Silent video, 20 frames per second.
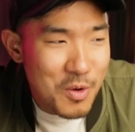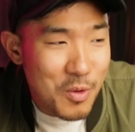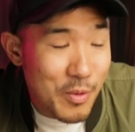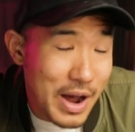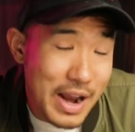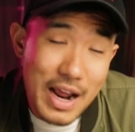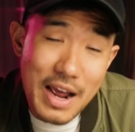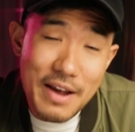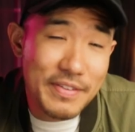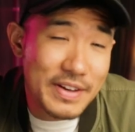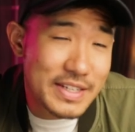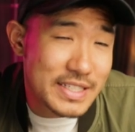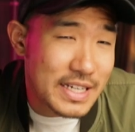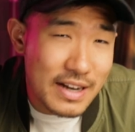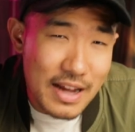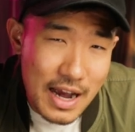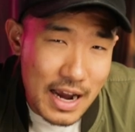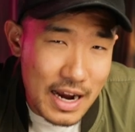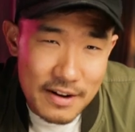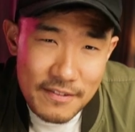When I visit
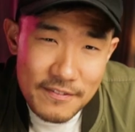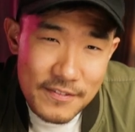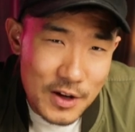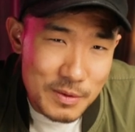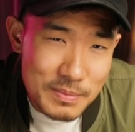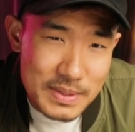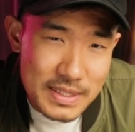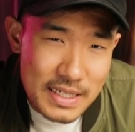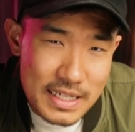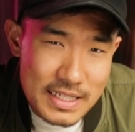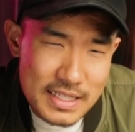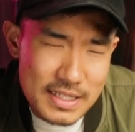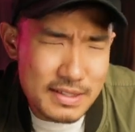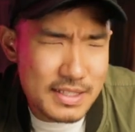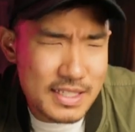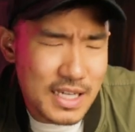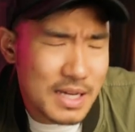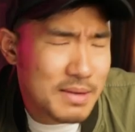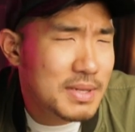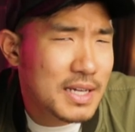high end film sets,
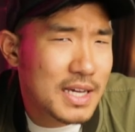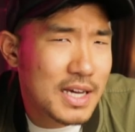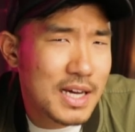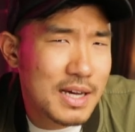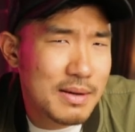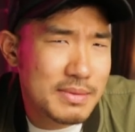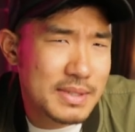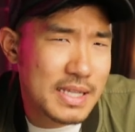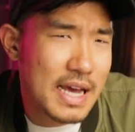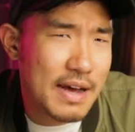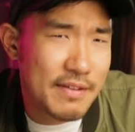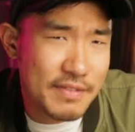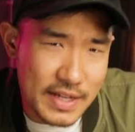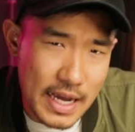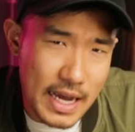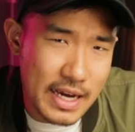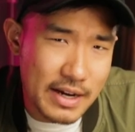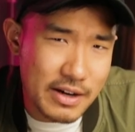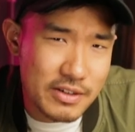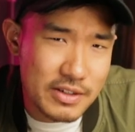sometimes they have
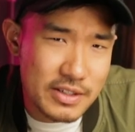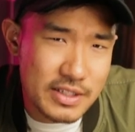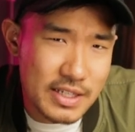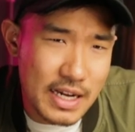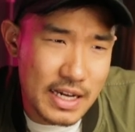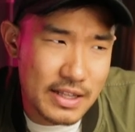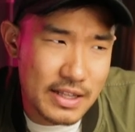tankers